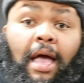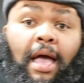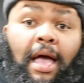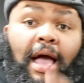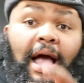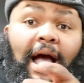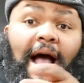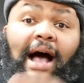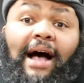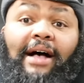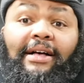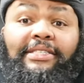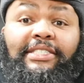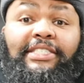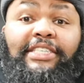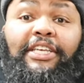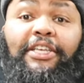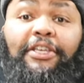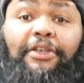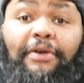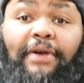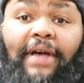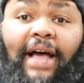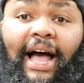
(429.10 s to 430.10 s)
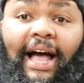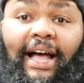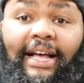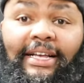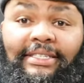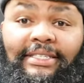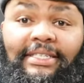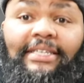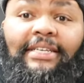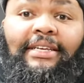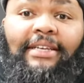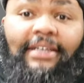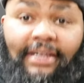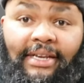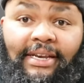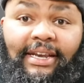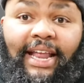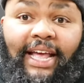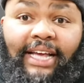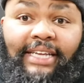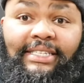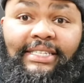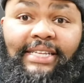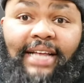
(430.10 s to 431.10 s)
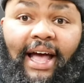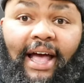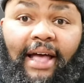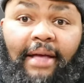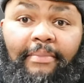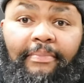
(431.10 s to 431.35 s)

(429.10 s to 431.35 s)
I'll see you guys next time.